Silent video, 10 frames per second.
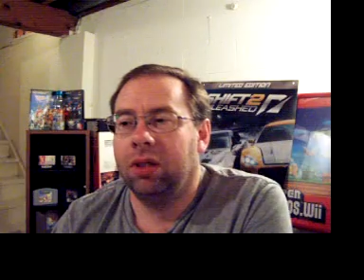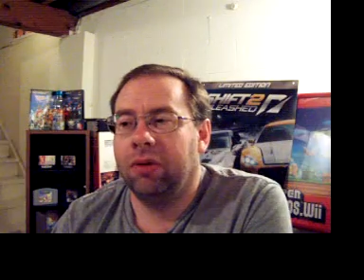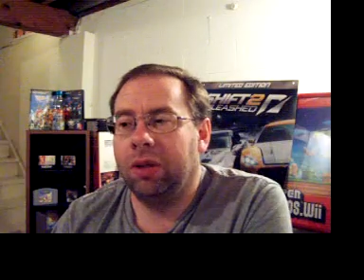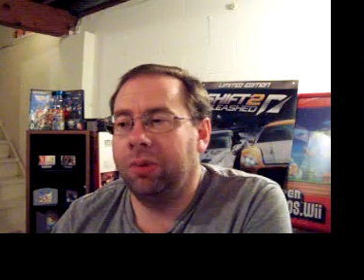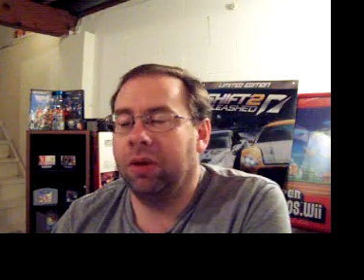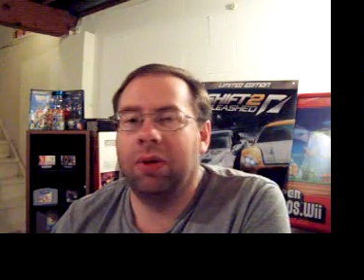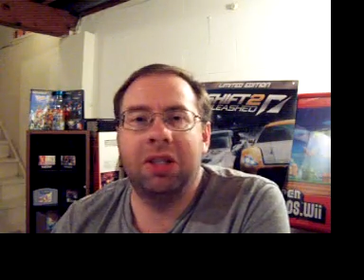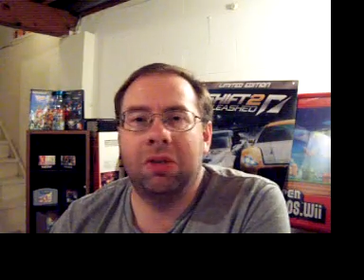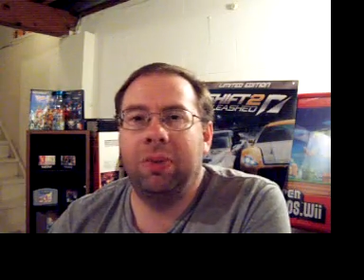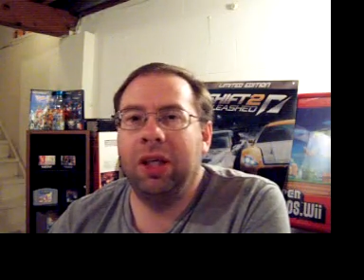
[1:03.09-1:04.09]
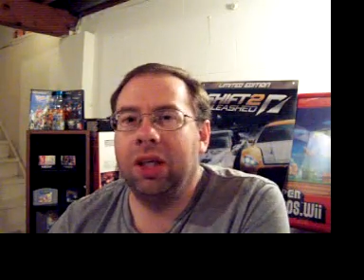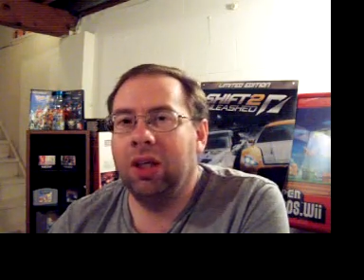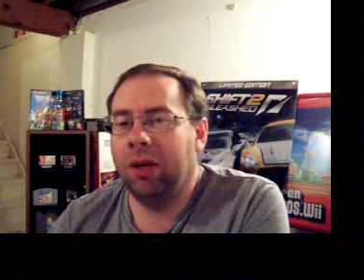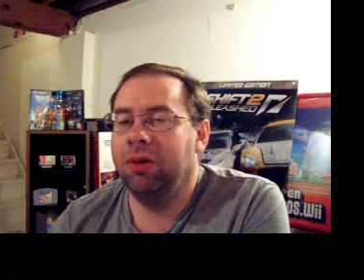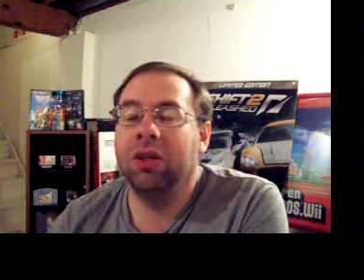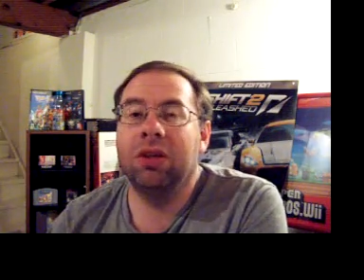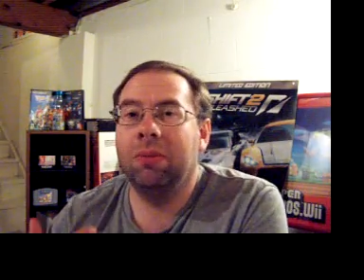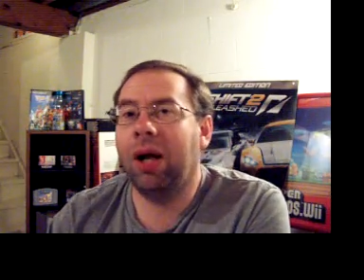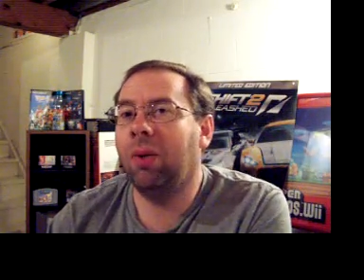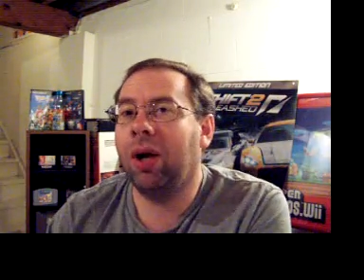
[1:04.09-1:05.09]
whether it be a recipe. I mean, literally,
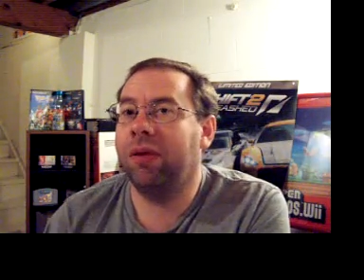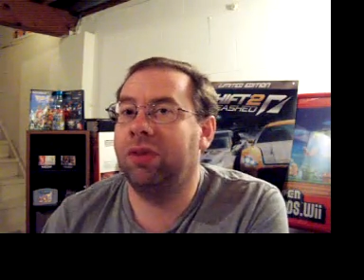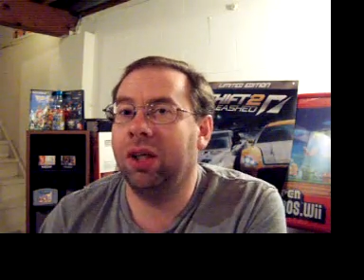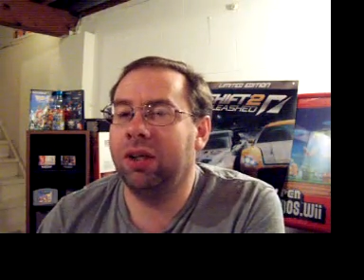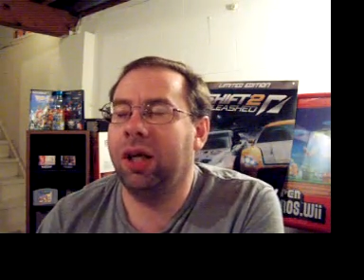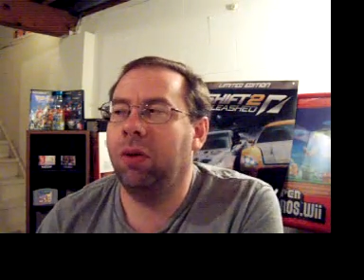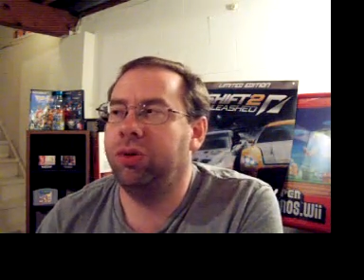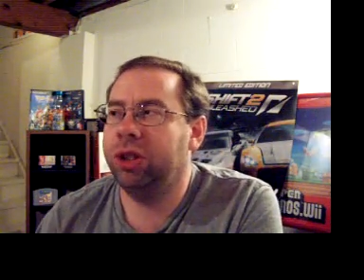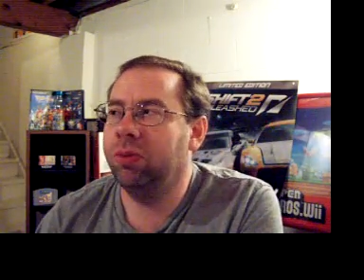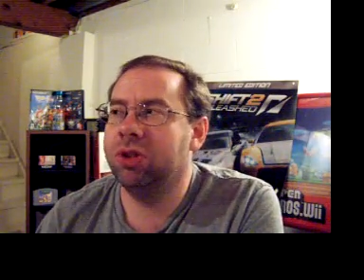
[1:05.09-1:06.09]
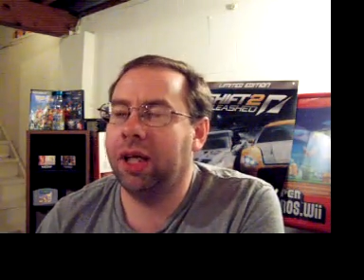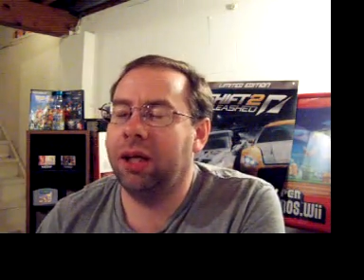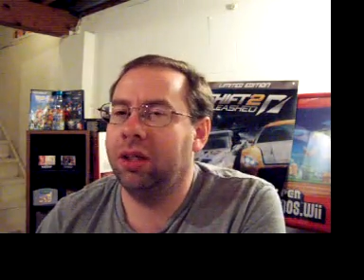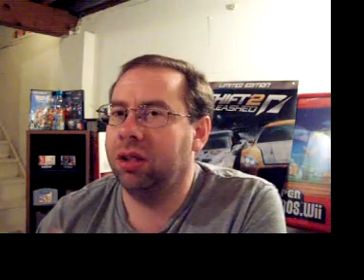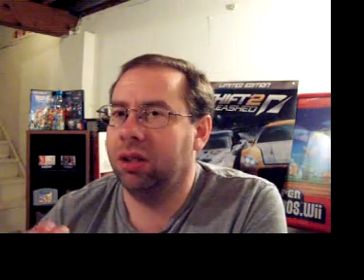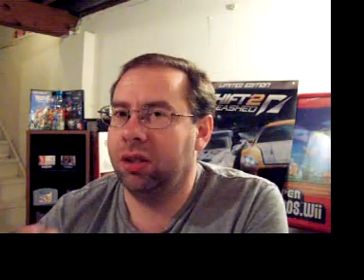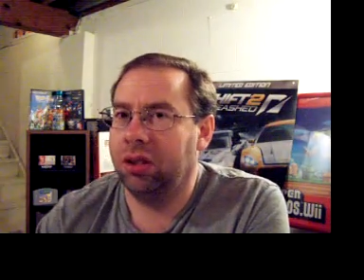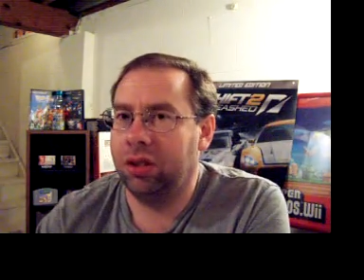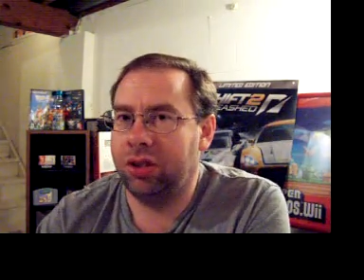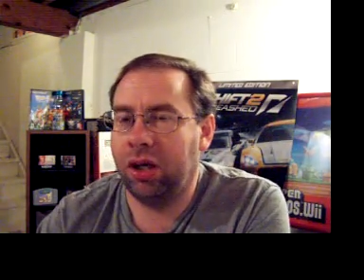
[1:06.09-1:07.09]
my wife the other day, she was at
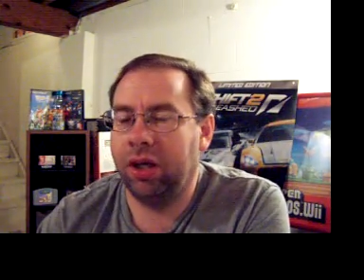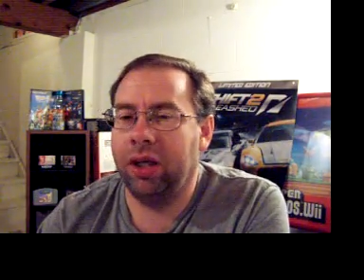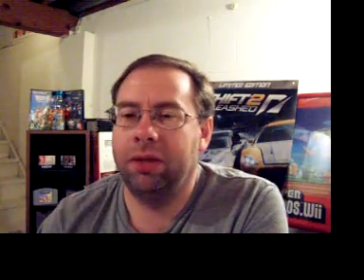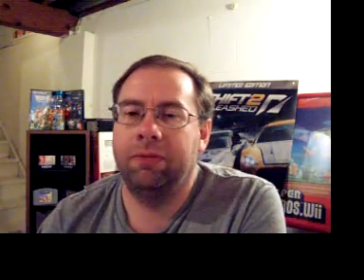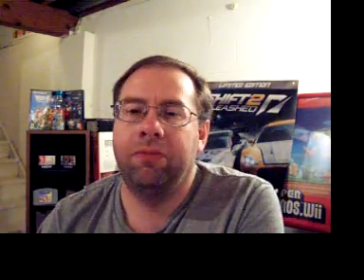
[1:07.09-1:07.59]
a Target.